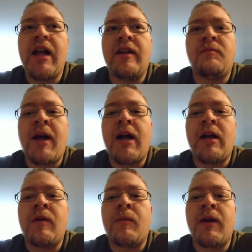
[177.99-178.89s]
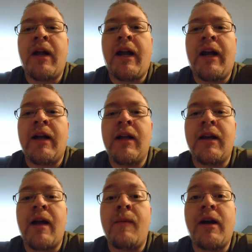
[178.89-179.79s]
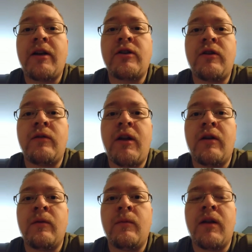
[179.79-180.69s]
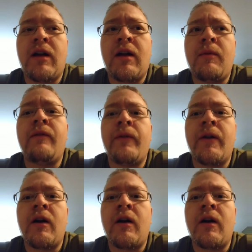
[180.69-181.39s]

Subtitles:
as backup, and I managed to kill, I believe, the